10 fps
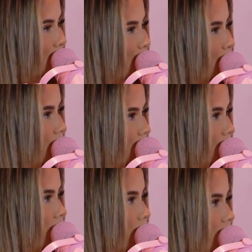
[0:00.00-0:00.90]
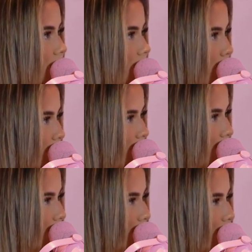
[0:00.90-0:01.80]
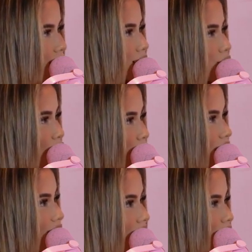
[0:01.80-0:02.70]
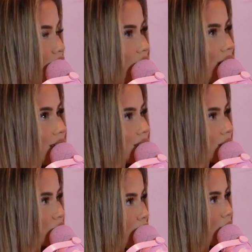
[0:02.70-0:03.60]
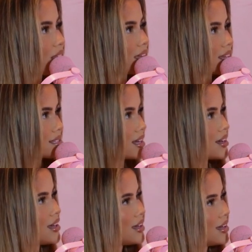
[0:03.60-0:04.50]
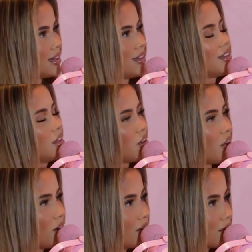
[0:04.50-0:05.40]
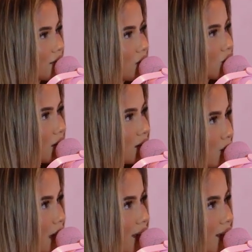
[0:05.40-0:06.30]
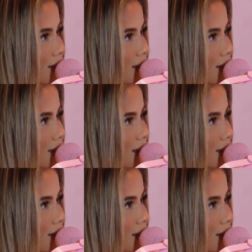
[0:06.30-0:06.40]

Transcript: what it is that I want to stick with. But there's so many. It's so hard because there's so many things that, you know, interest me.